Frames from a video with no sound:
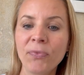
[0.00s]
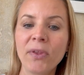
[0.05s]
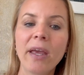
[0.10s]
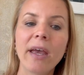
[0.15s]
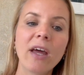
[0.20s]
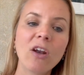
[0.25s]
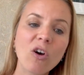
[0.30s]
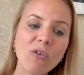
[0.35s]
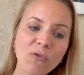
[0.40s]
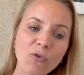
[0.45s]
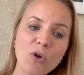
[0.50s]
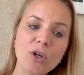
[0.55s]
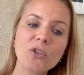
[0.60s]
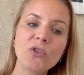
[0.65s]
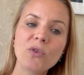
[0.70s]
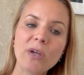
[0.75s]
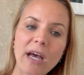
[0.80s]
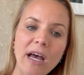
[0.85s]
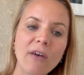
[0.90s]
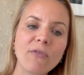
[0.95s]
And of course,
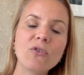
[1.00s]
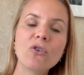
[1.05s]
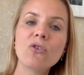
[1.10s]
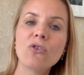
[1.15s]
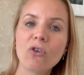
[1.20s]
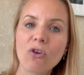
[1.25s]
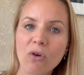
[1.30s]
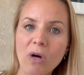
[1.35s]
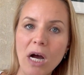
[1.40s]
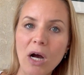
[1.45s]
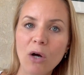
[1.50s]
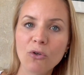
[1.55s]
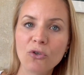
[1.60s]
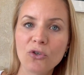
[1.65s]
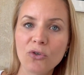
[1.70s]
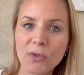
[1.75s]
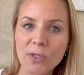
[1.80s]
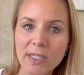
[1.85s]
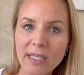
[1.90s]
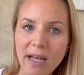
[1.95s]
you have to know how to
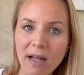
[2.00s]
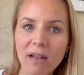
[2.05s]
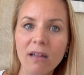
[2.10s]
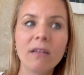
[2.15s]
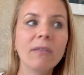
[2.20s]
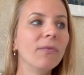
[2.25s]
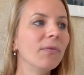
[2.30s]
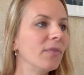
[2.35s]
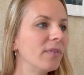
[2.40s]
sell.